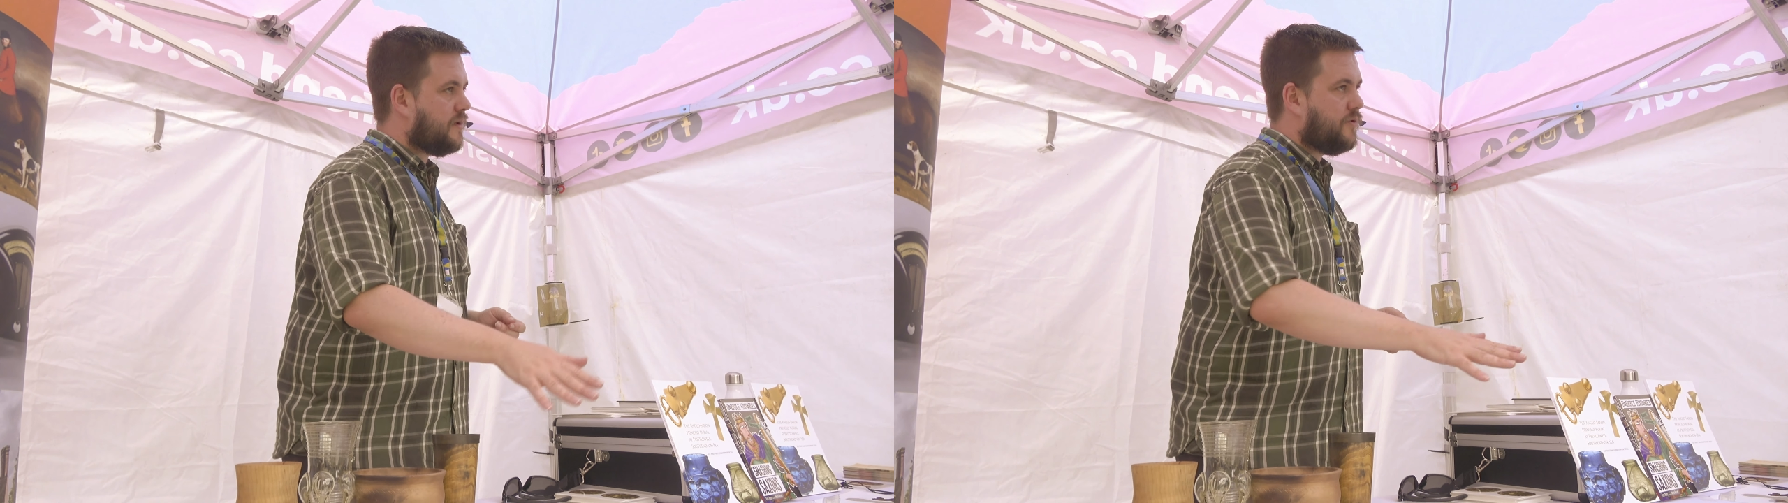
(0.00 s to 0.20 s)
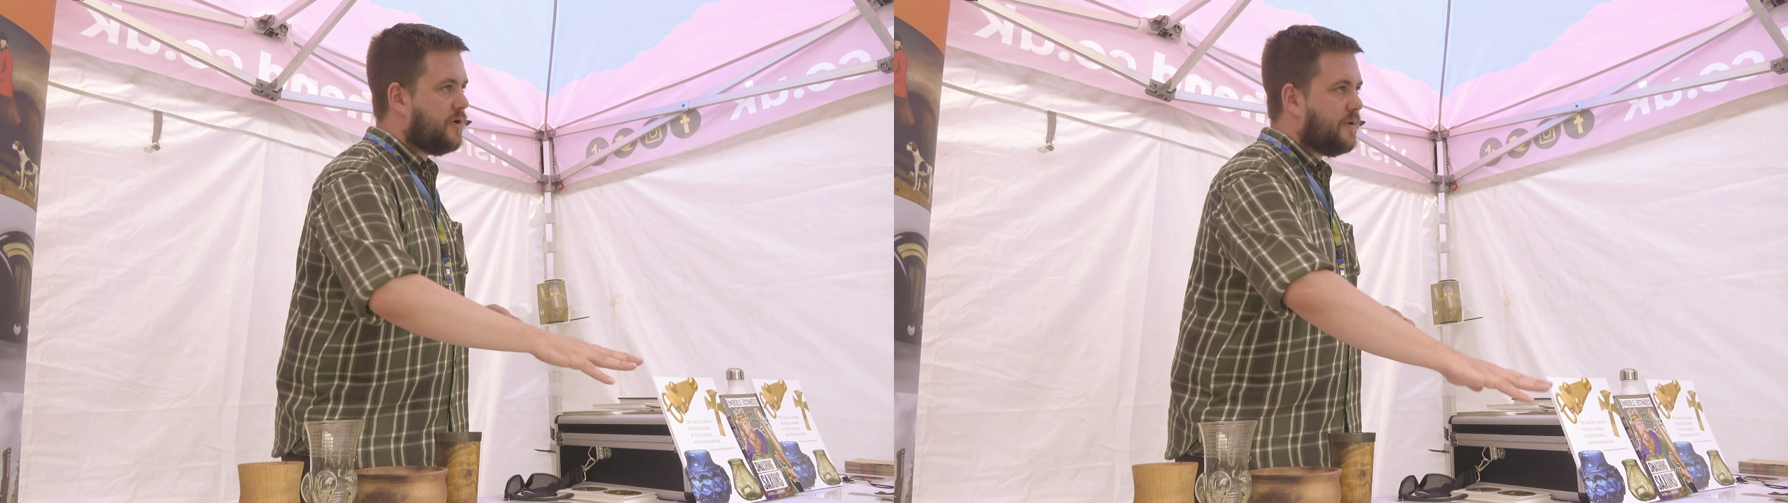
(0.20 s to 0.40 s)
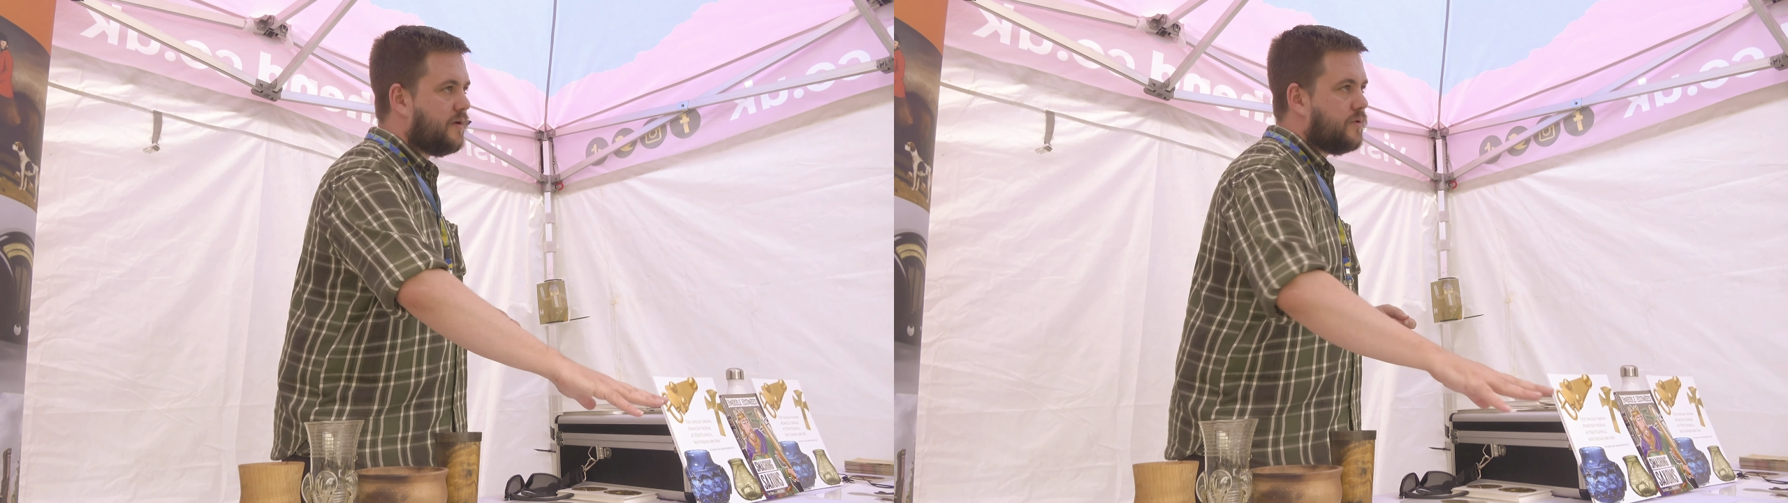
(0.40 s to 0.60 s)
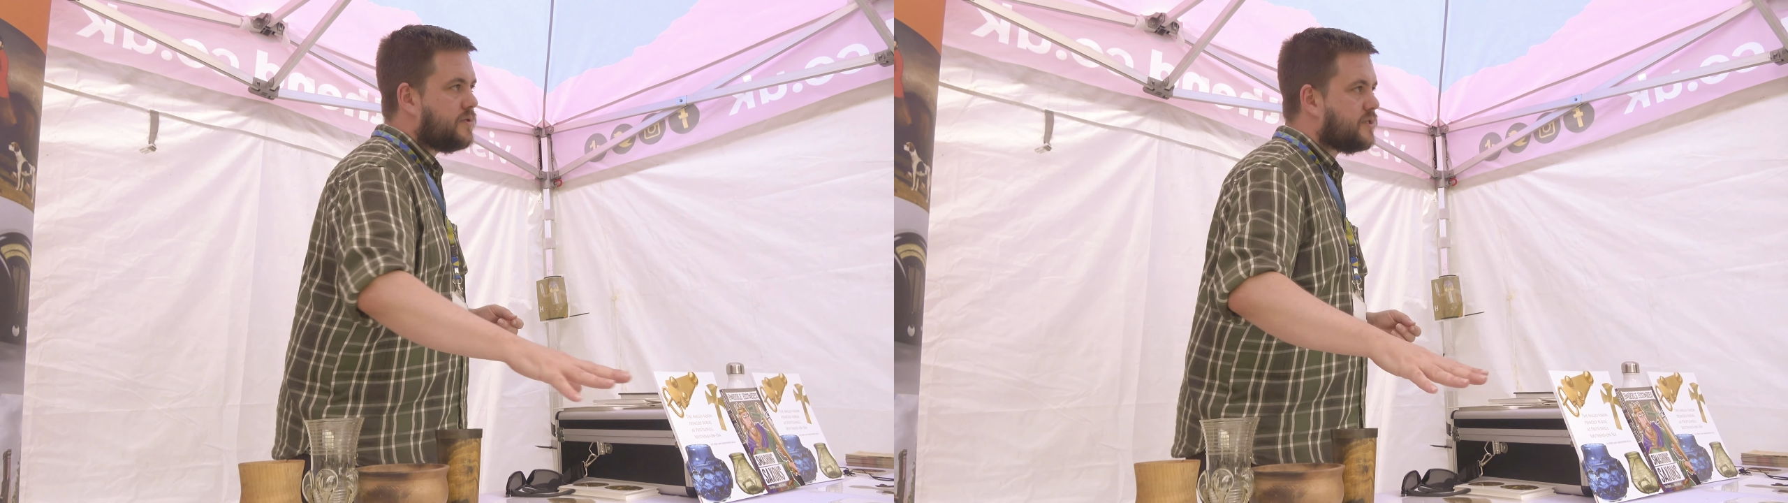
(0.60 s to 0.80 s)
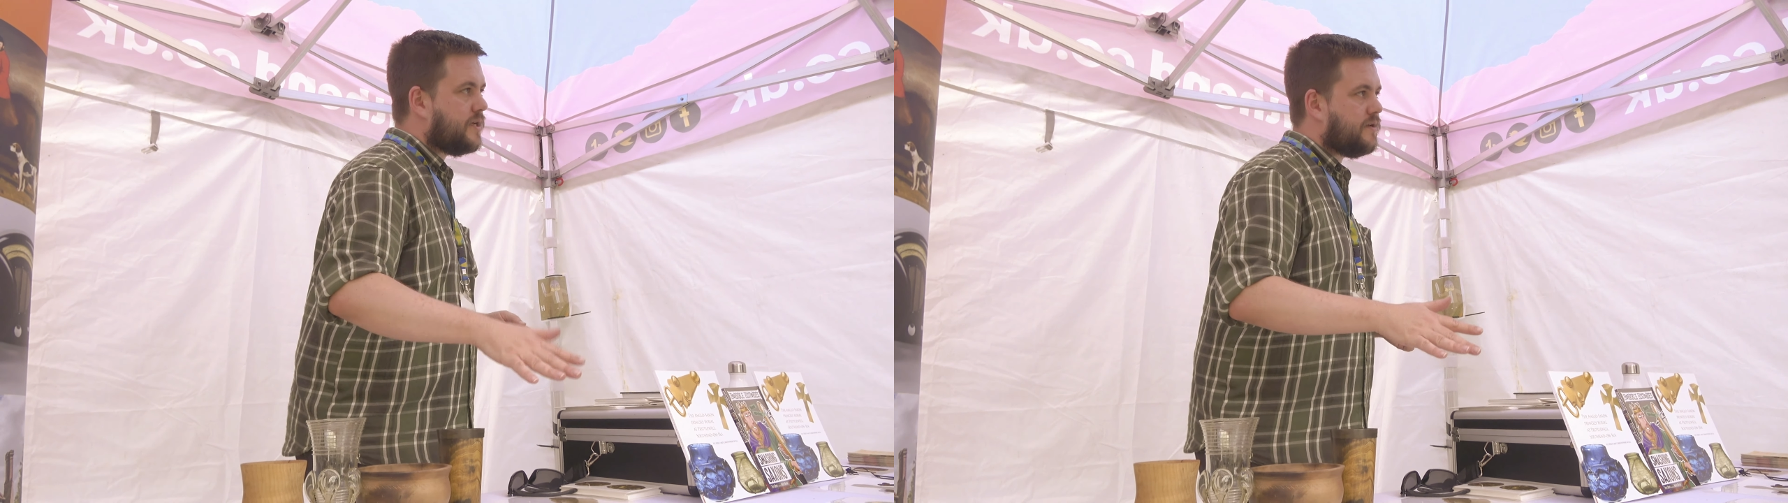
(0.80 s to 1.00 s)
would have been a wooden
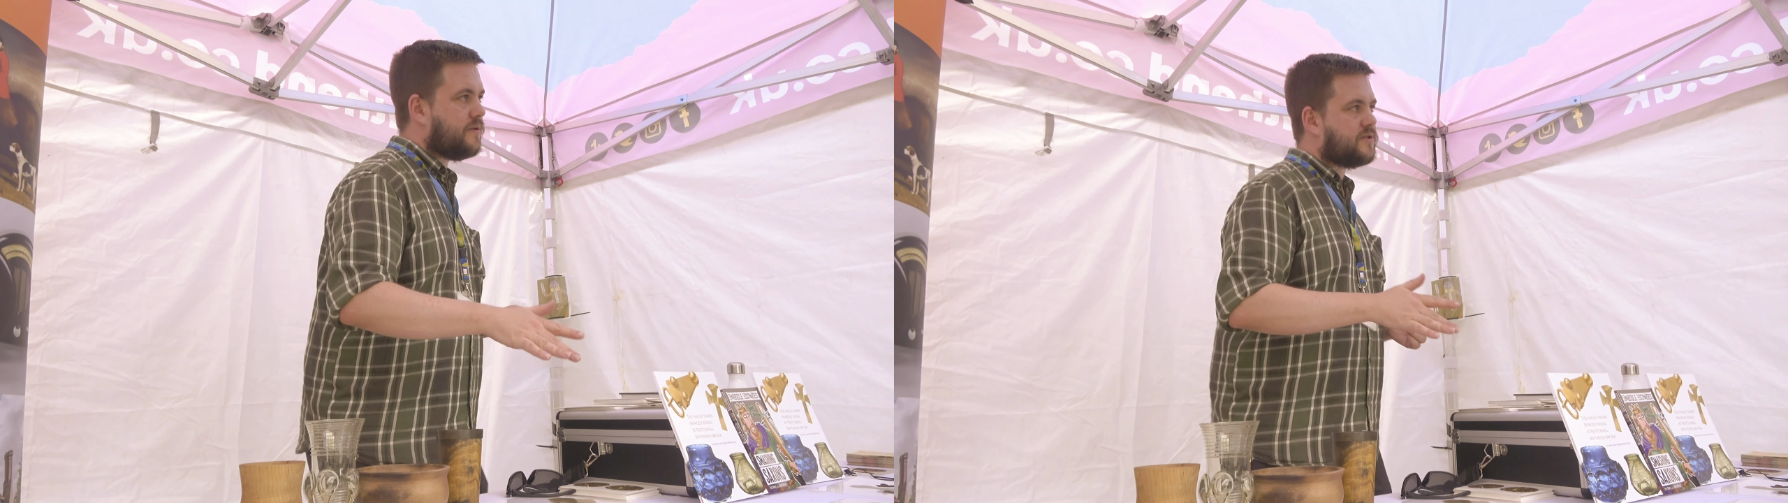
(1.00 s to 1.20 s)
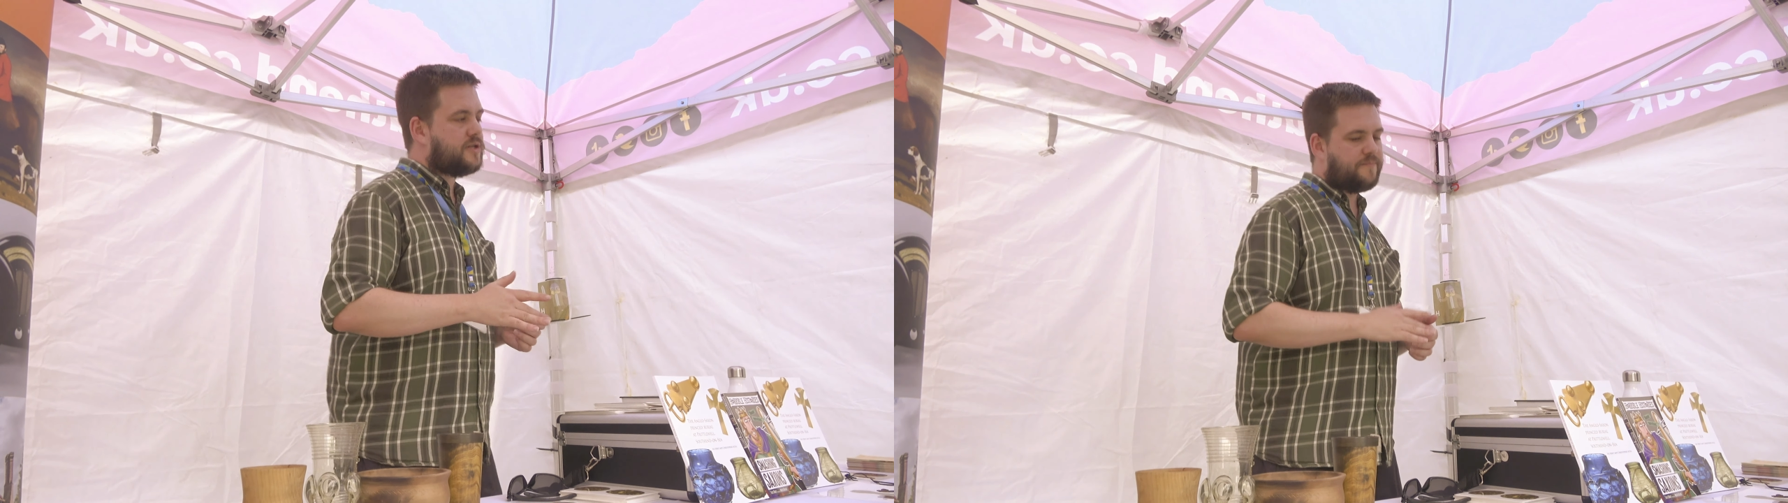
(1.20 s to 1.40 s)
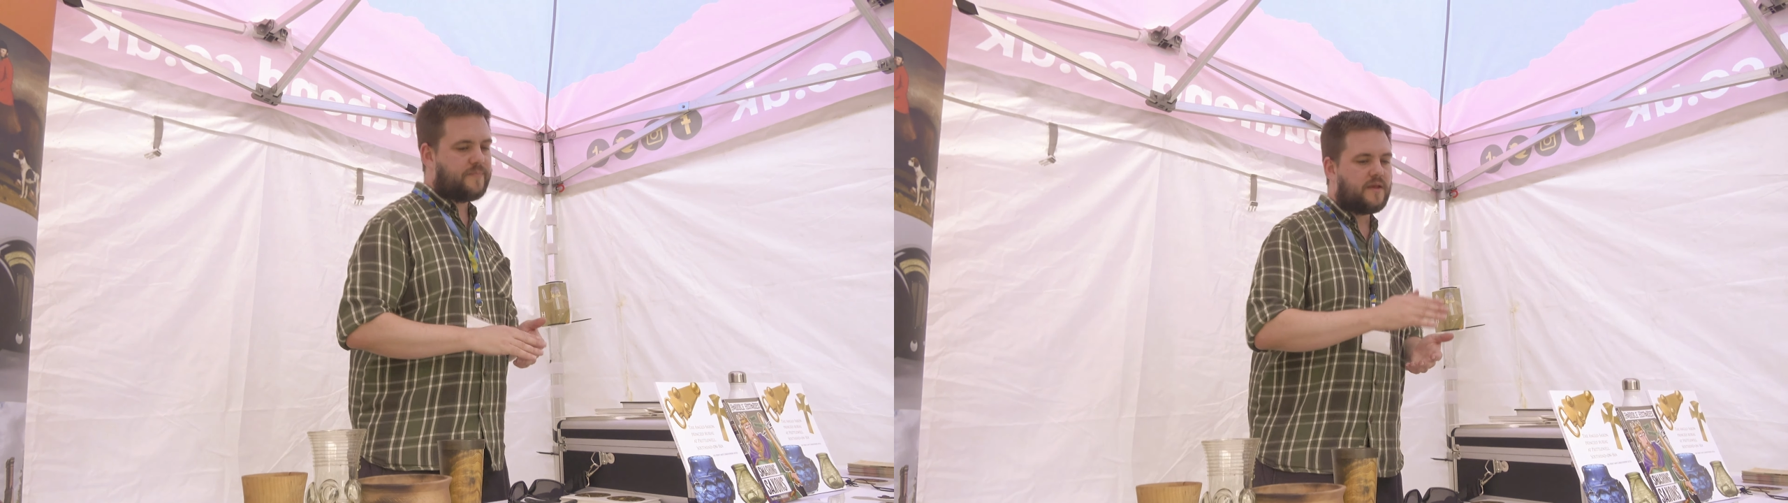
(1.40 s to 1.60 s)
ceiling on top.